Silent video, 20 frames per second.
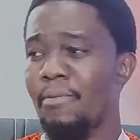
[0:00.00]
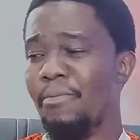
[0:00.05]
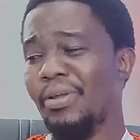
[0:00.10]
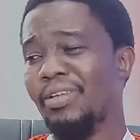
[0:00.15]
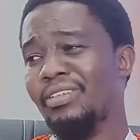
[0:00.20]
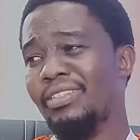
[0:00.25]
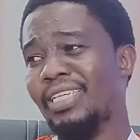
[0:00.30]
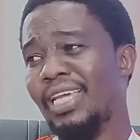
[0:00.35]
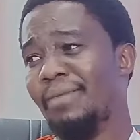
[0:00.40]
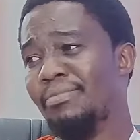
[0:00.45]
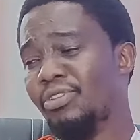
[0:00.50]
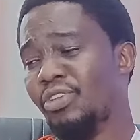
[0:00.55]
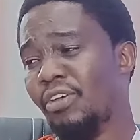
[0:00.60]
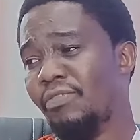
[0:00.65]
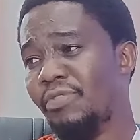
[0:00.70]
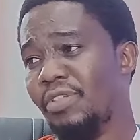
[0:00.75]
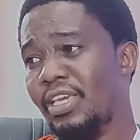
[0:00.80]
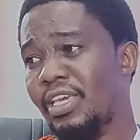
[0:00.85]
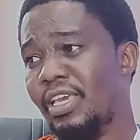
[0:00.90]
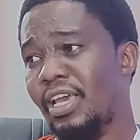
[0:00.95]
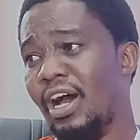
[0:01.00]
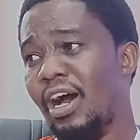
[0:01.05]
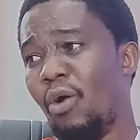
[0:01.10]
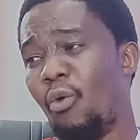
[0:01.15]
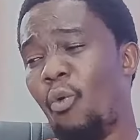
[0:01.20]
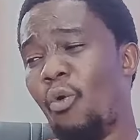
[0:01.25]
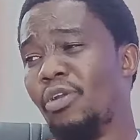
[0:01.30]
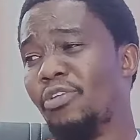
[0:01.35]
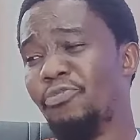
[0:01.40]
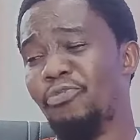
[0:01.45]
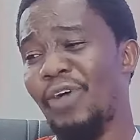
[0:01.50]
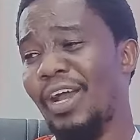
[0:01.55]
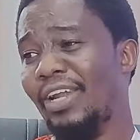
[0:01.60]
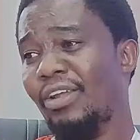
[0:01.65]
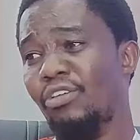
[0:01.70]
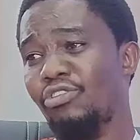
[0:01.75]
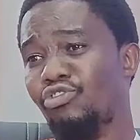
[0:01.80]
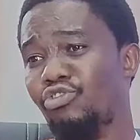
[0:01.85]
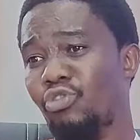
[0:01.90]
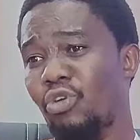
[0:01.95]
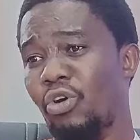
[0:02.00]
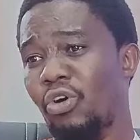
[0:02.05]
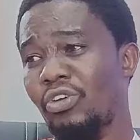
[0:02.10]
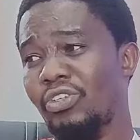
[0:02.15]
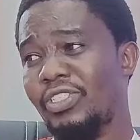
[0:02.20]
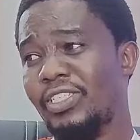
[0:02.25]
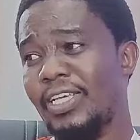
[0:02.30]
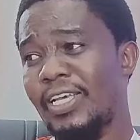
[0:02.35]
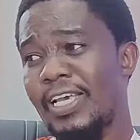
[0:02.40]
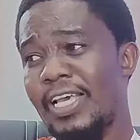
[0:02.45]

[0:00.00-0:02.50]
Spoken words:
But in terms of the quarterfinal draws,